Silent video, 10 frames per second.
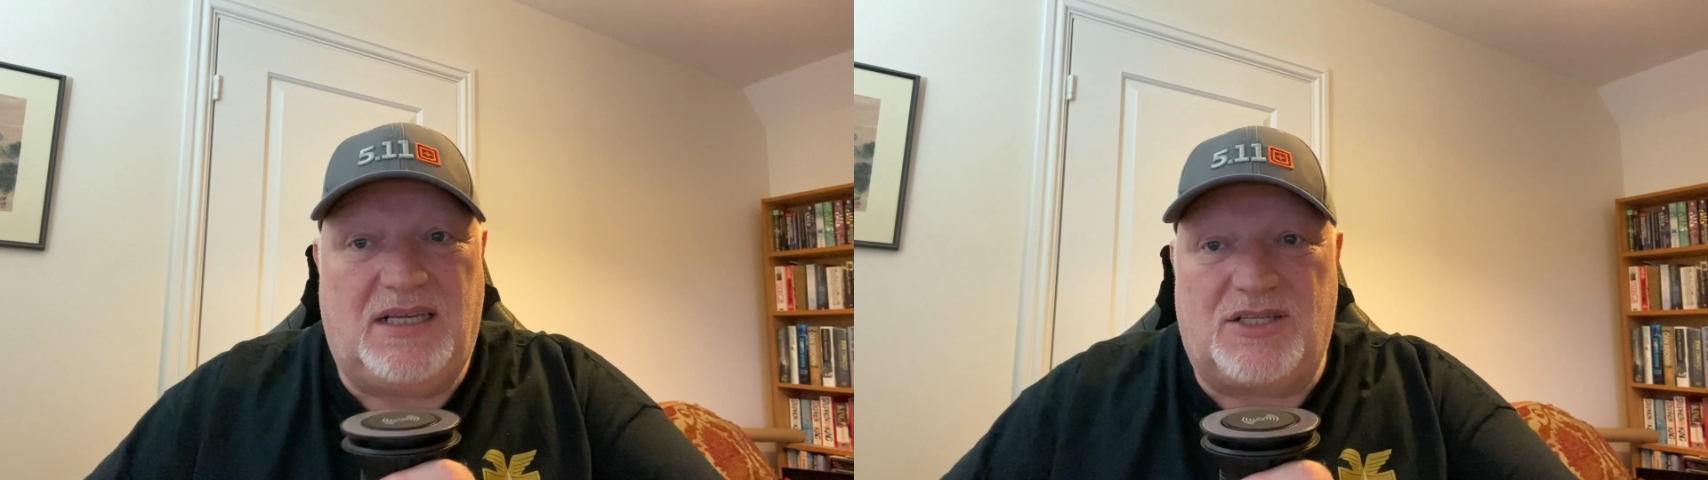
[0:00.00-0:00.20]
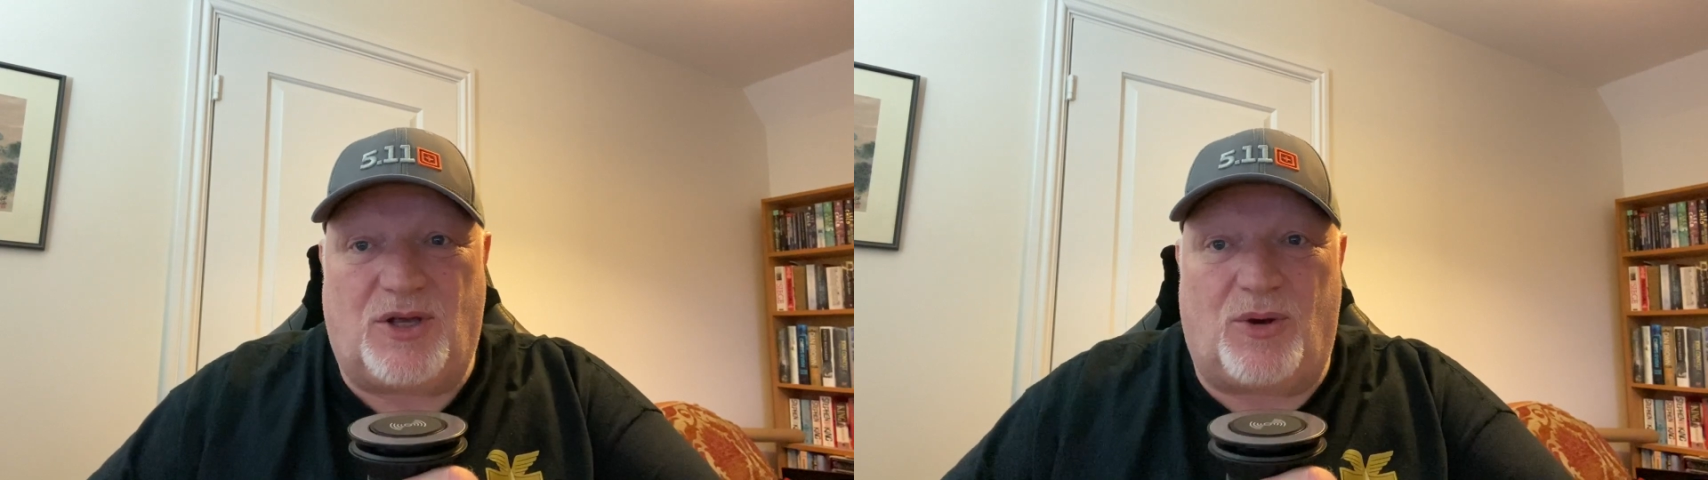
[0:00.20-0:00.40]

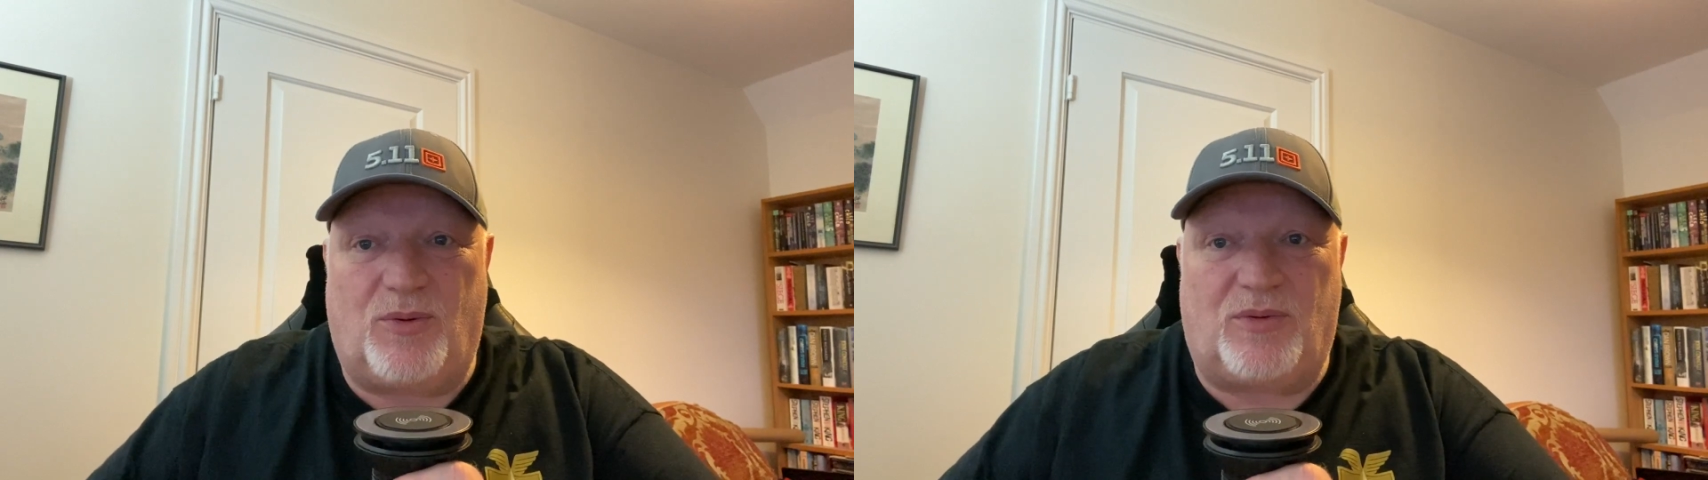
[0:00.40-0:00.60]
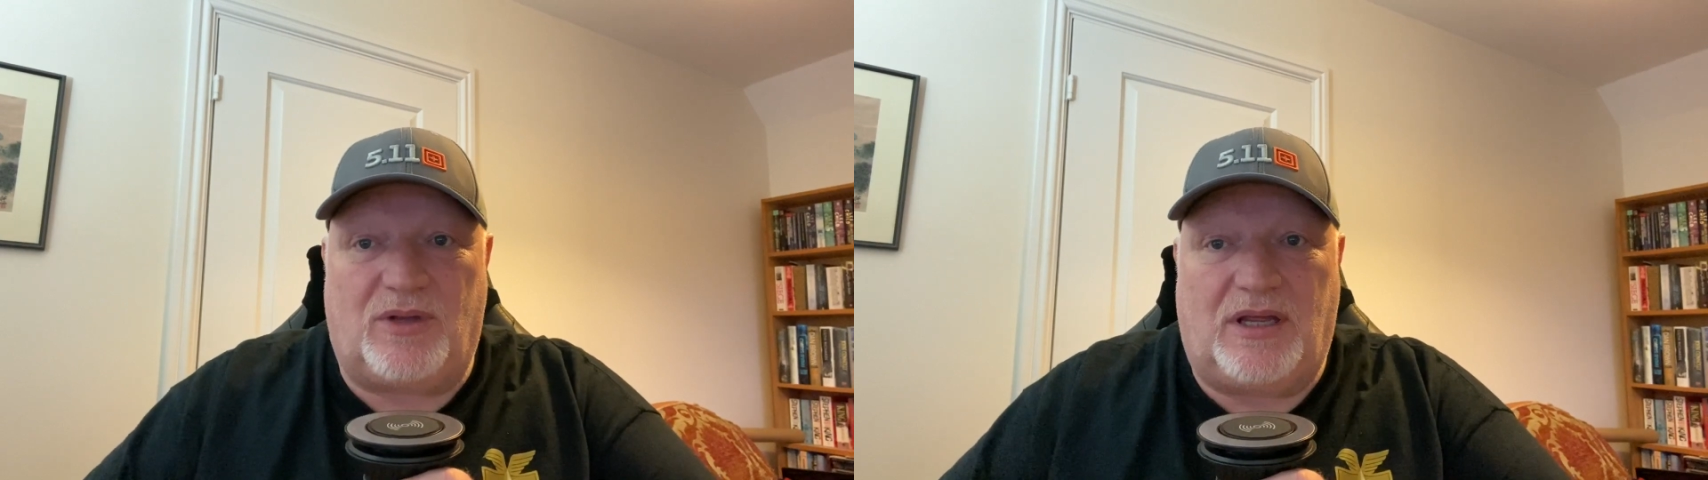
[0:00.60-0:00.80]

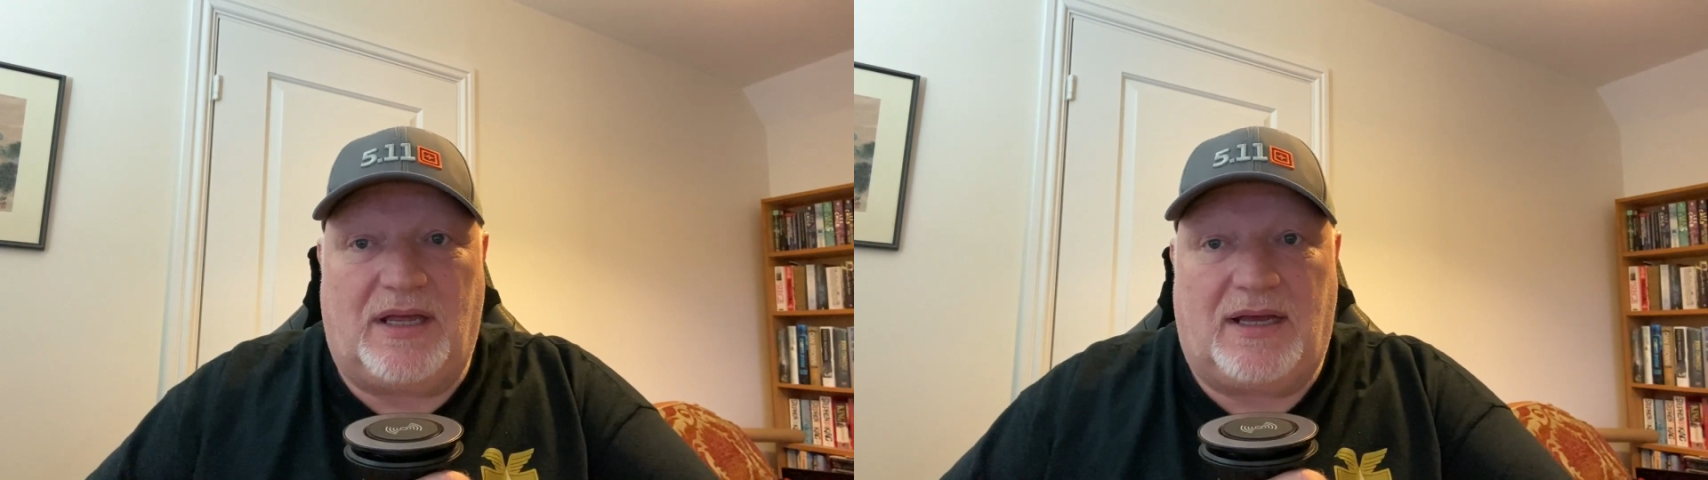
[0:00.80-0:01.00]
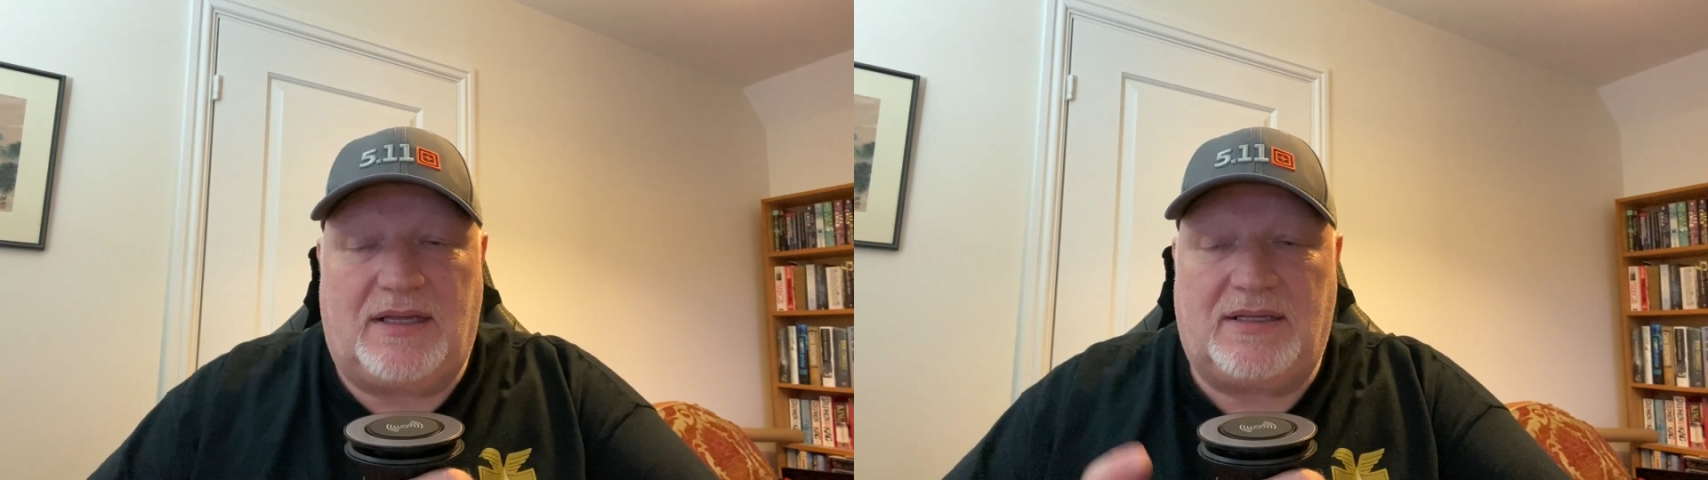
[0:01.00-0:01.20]
So
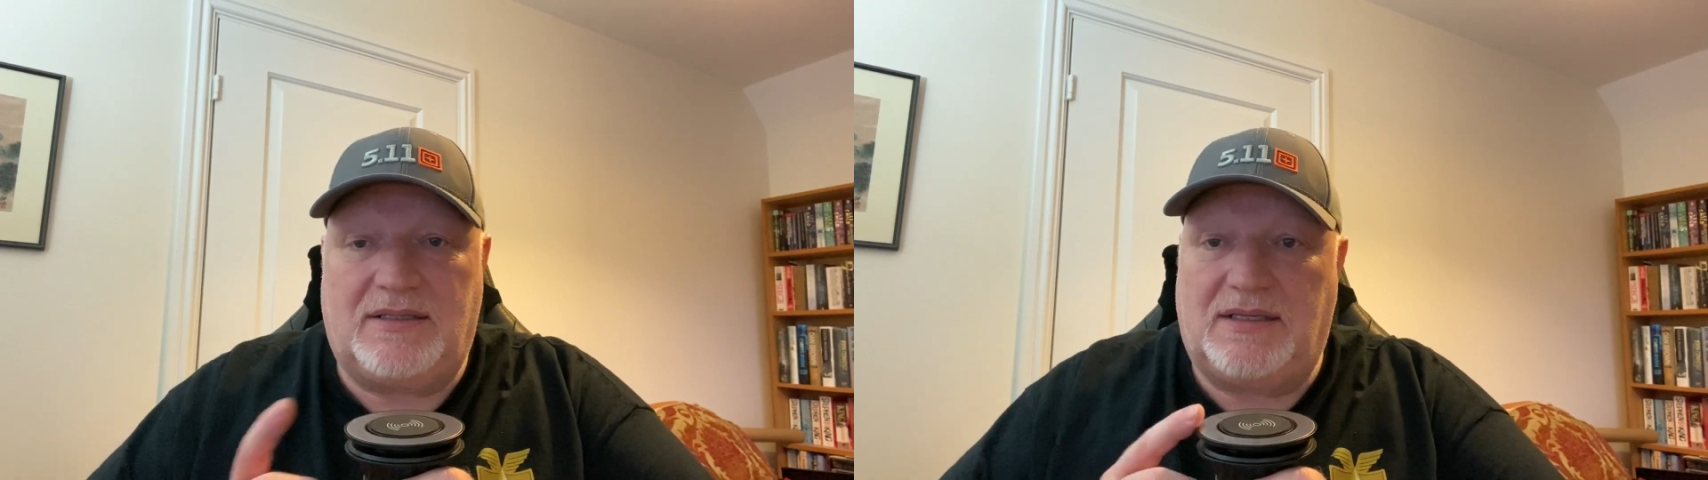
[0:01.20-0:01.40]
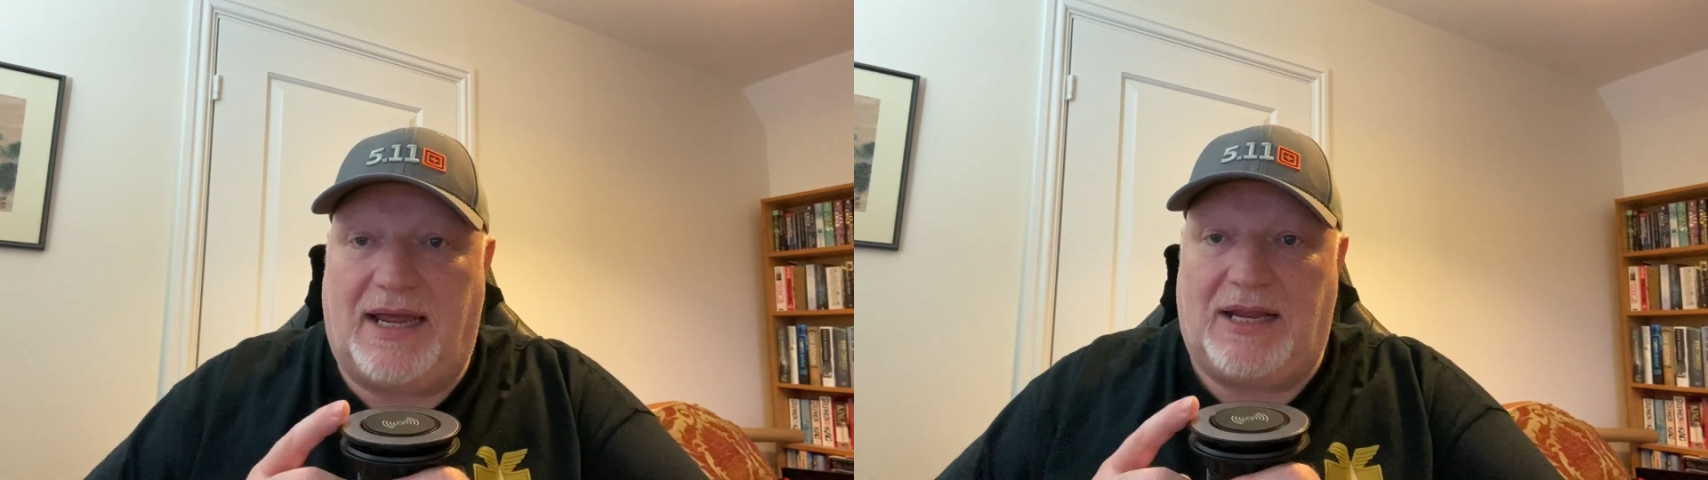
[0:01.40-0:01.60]

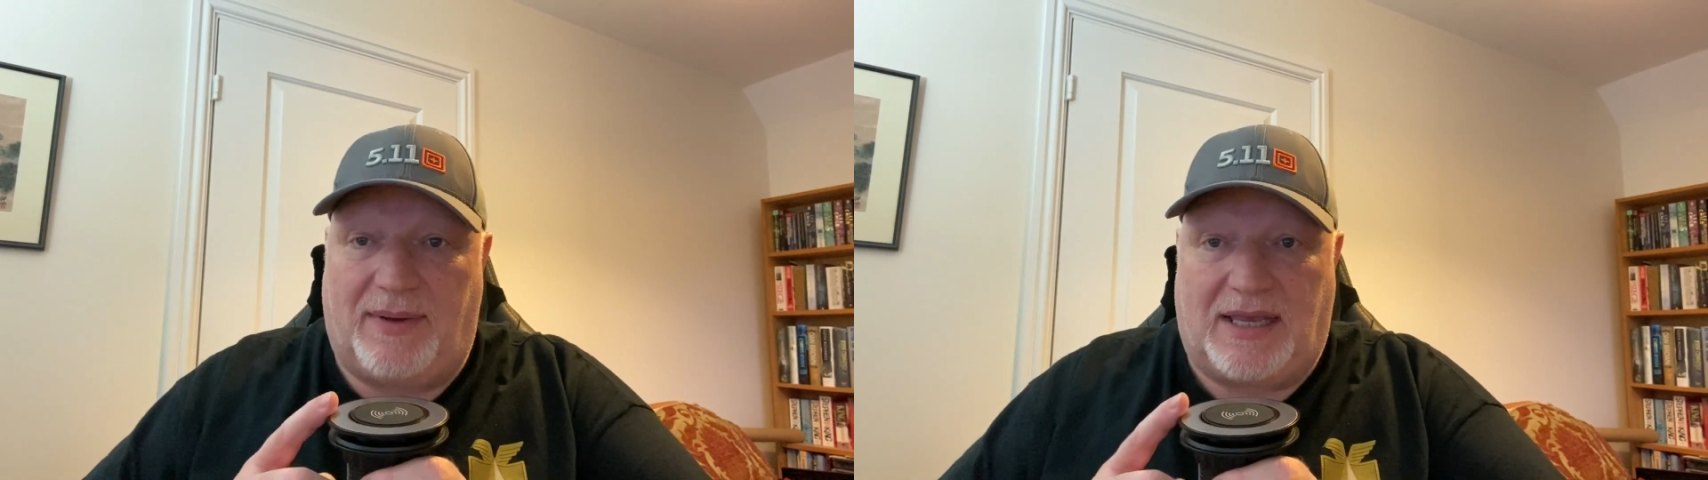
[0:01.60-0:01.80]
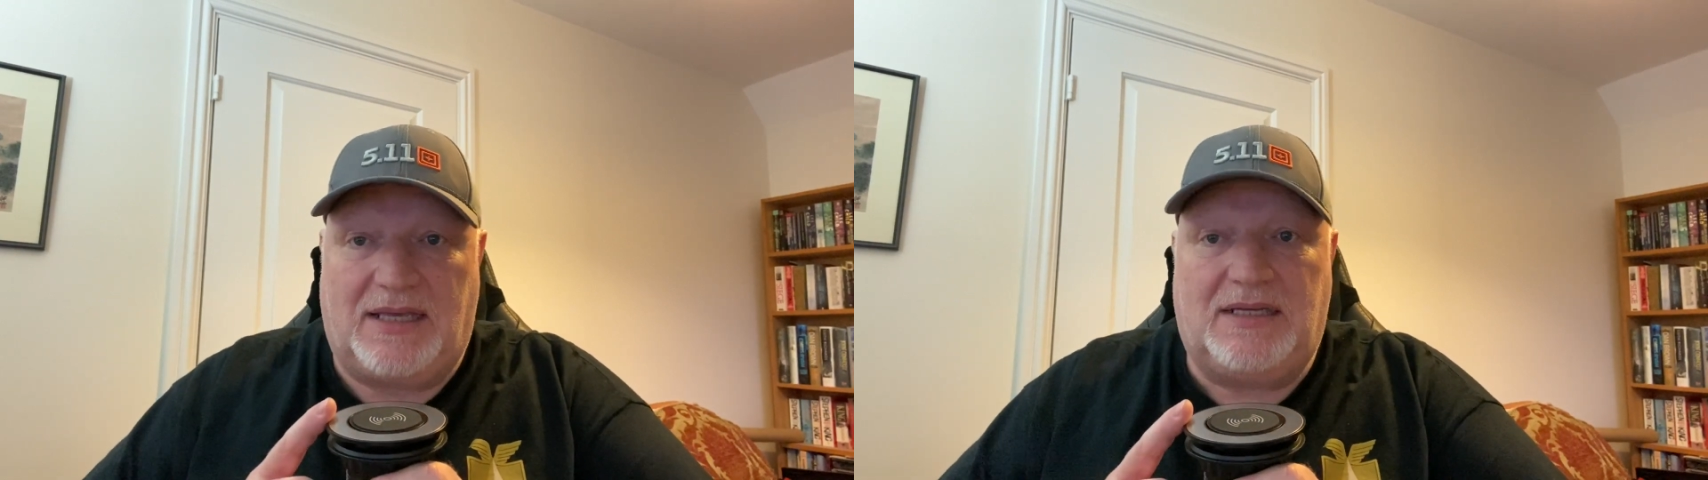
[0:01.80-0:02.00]
anyway,